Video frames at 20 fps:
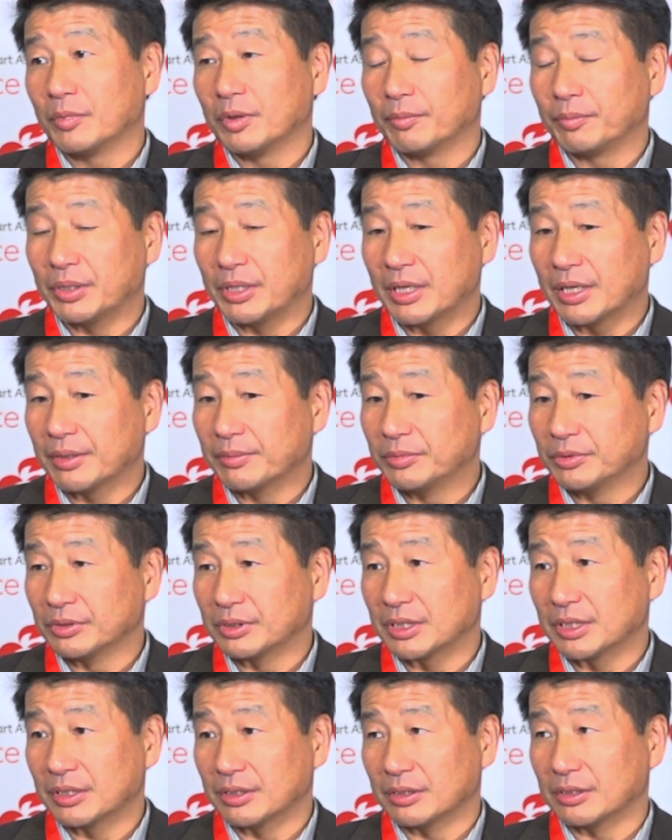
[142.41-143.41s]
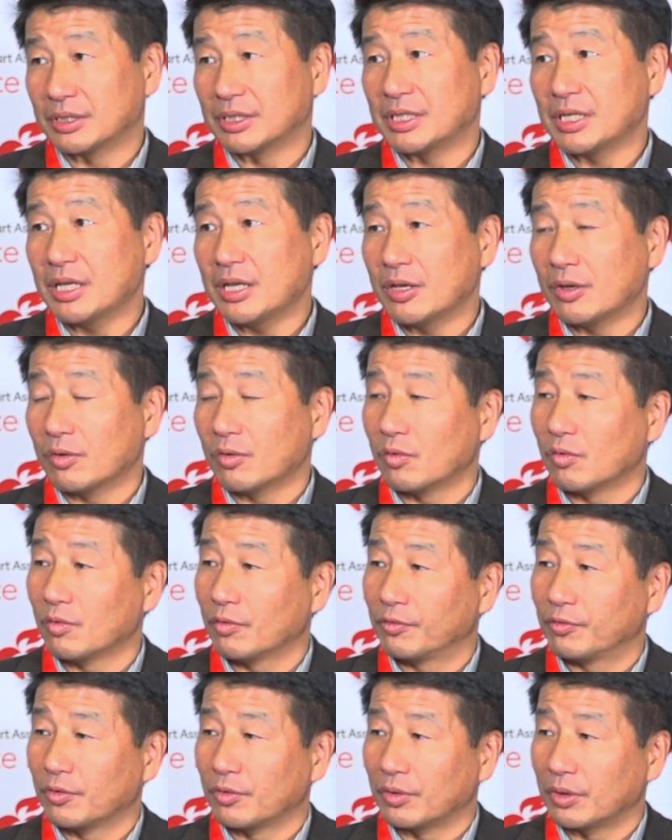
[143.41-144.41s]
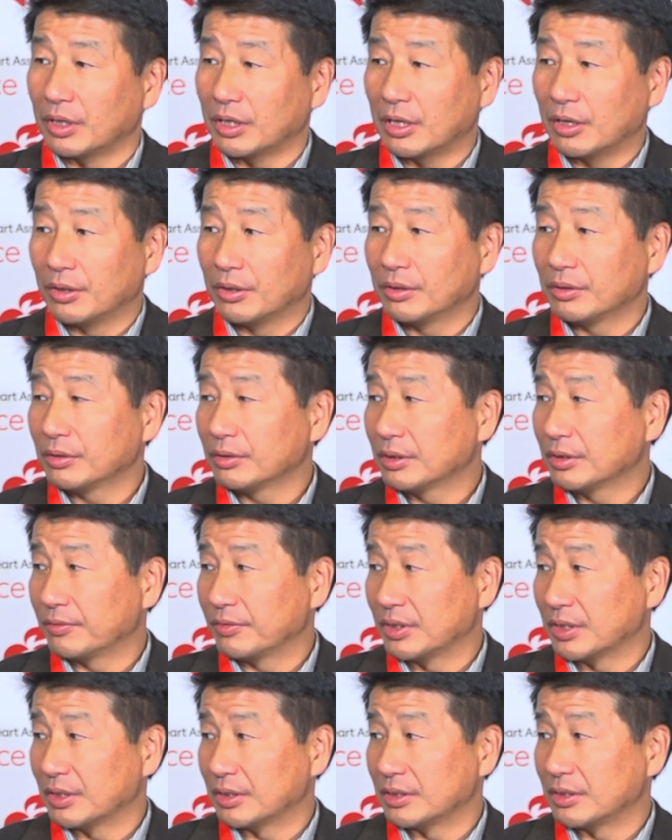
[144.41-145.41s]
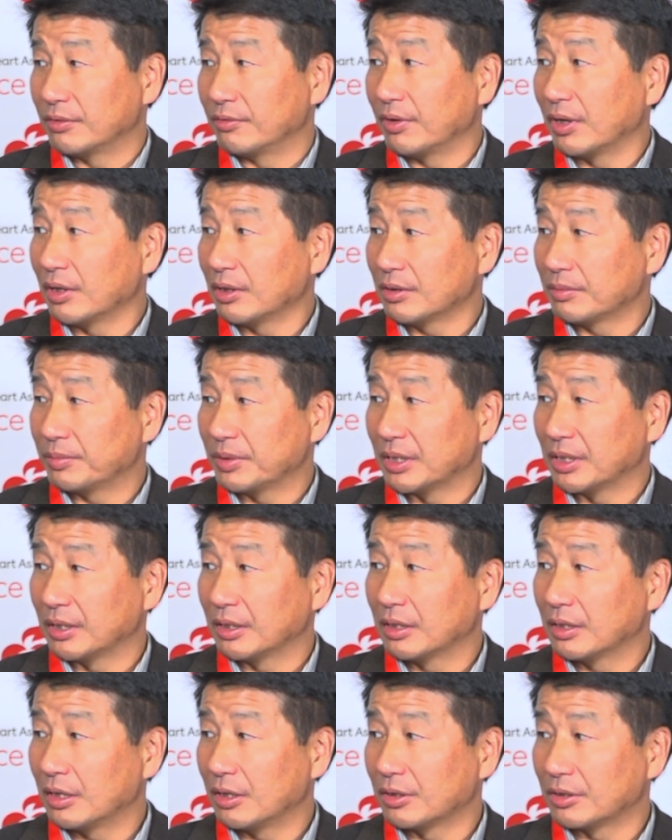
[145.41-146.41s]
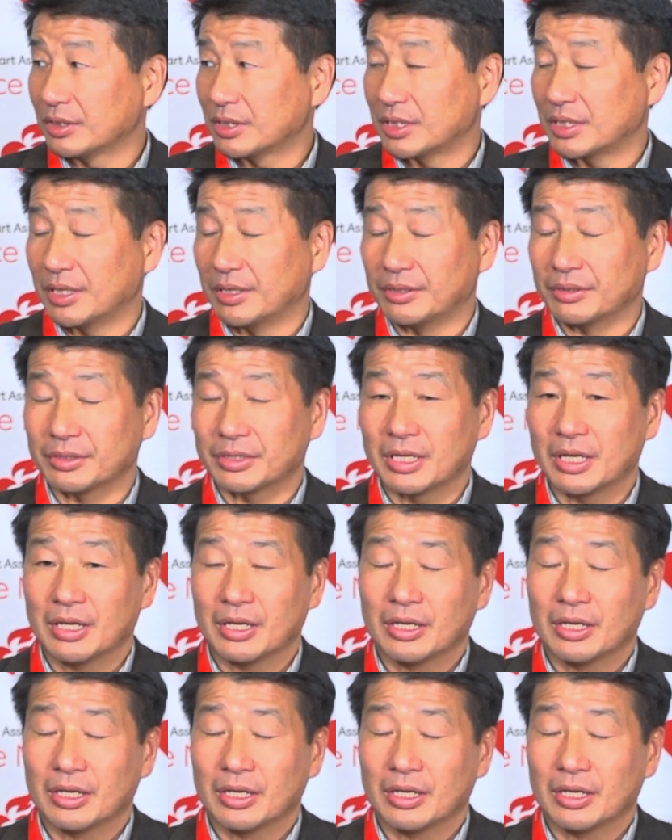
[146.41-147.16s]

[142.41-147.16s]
be able to see for all of the developing heart cells